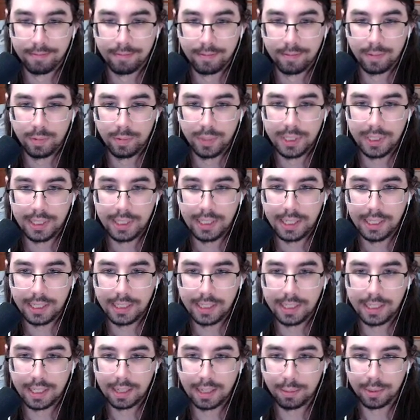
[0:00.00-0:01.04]
We see a
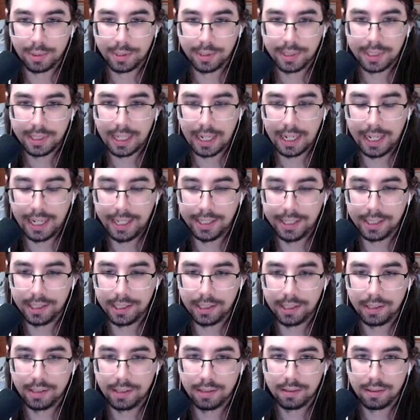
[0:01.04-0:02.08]
double
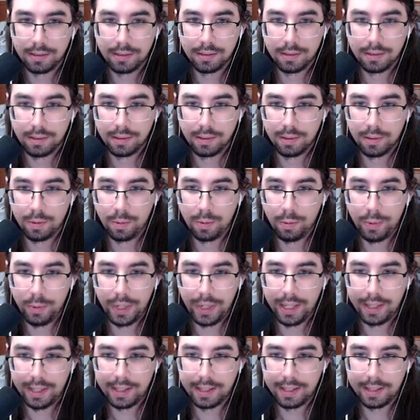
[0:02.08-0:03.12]
tiger
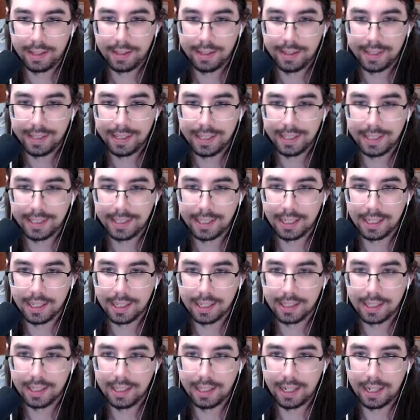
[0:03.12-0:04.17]
with the
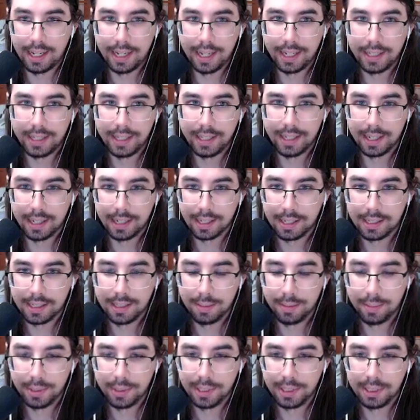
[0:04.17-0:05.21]
chocolate and the
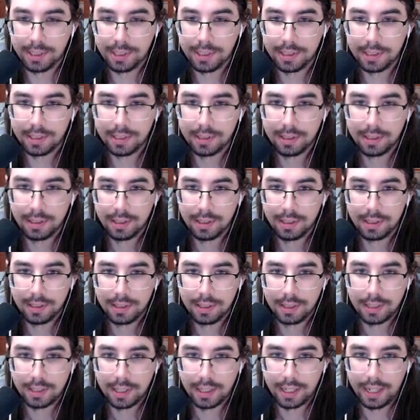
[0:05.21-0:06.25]
octopus.
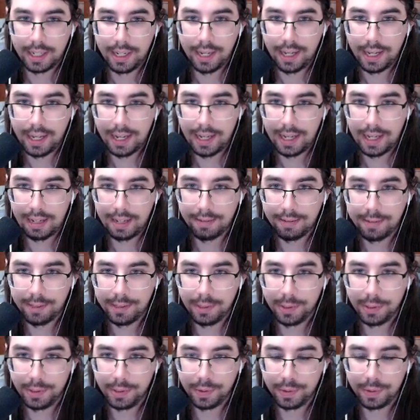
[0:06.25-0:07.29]
I have
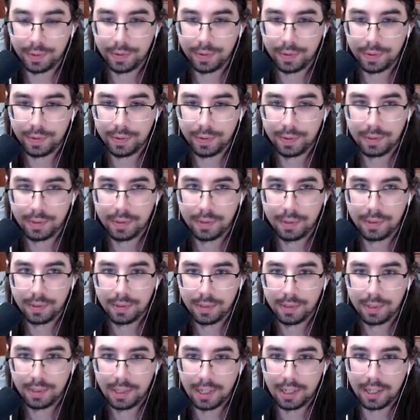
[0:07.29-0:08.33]
to...
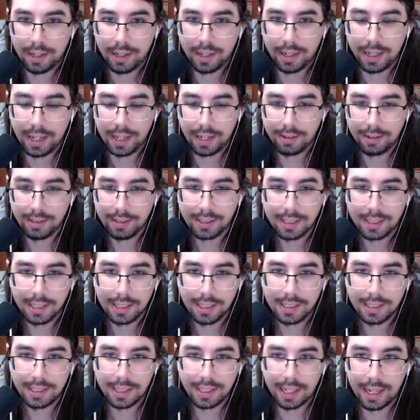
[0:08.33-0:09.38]
Alright, I was going
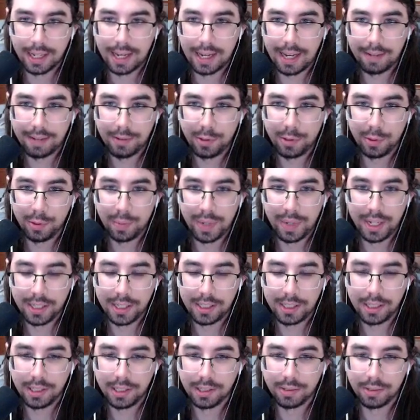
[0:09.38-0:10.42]
to say, have to
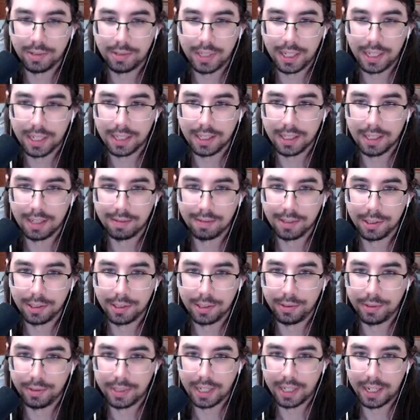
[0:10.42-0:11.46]
imagine you take a level
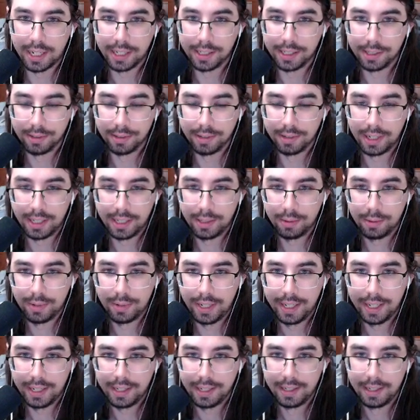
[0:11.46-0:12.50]
2 tiger right
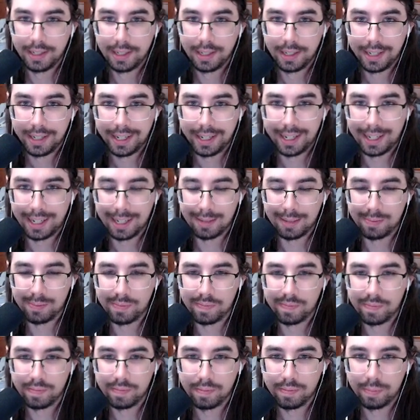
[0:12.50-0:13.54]
away.
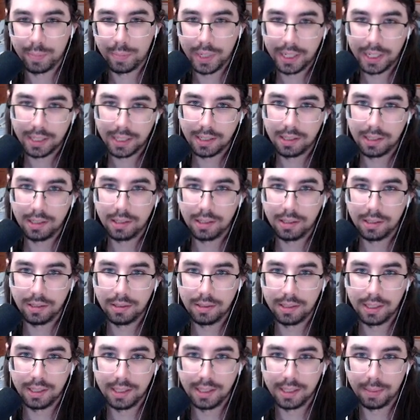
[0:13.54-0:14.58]
But you're
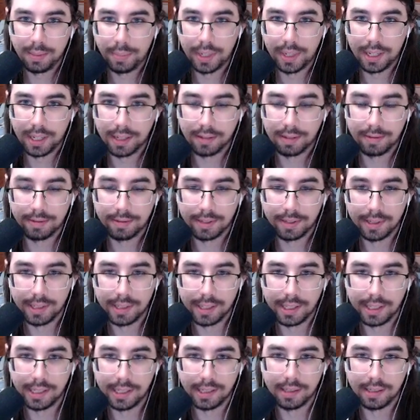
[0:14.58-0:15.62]
using the pug for
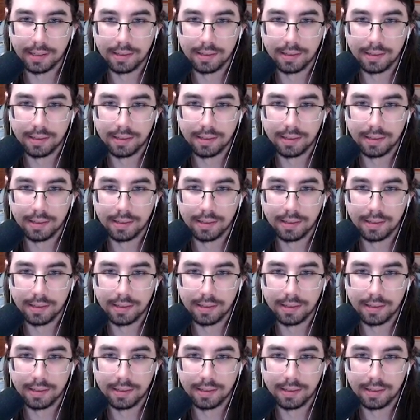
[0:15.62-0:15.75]
the